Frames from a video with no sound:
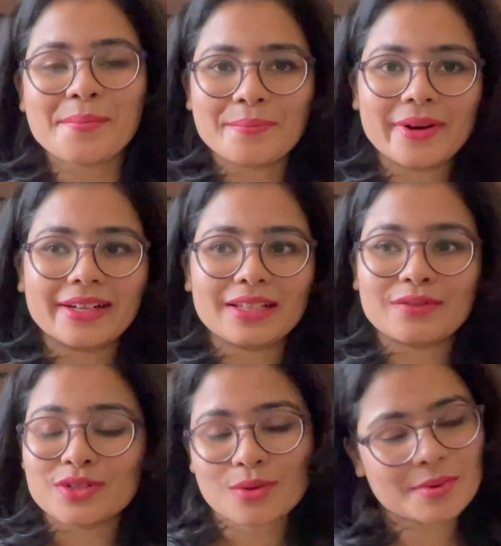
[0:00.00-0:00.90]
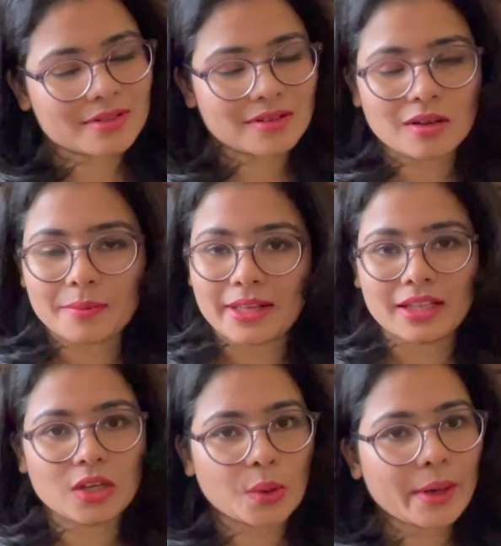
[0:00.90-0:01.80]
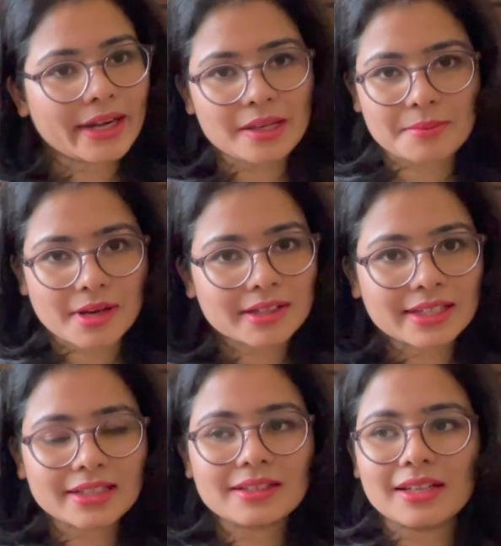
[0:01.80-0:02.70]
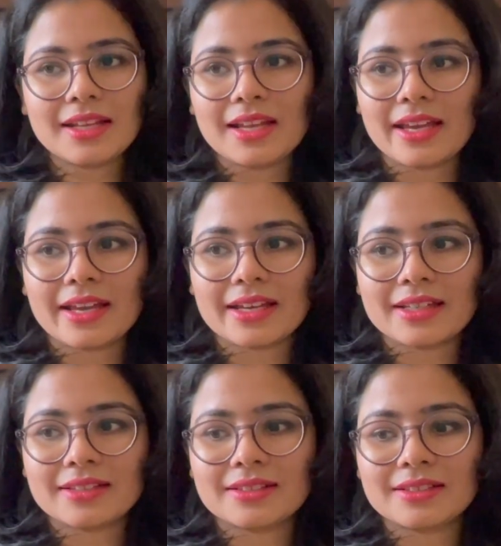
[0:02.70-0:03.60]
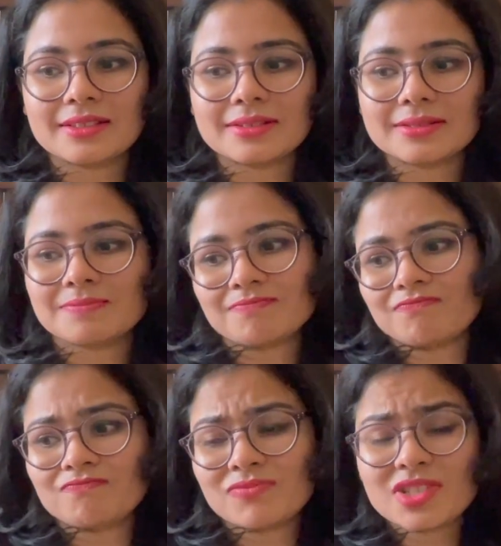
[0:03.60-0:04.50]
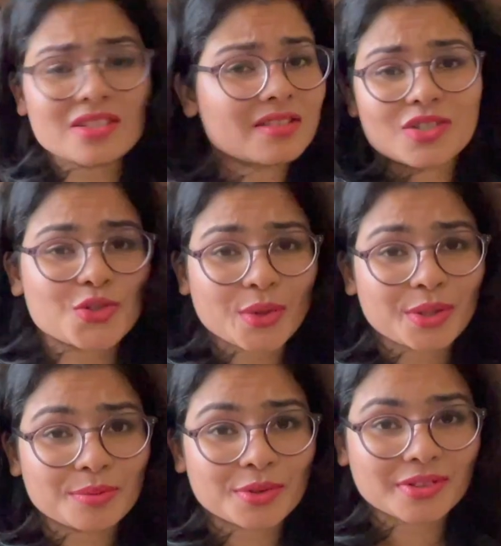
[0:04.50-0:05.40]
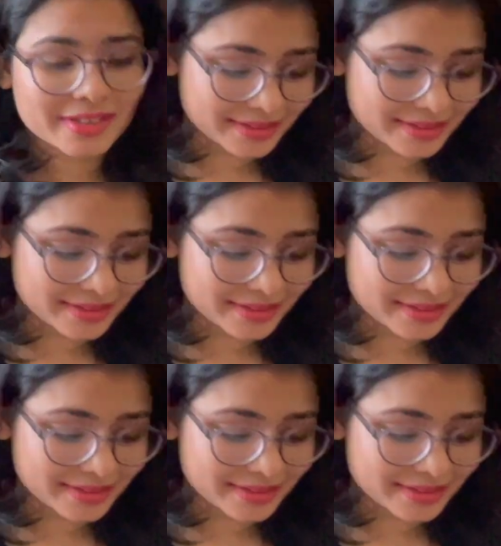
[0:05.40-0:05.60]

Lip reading: but if it's your personal copy, I think go ahead and mark it and just enjoy the book.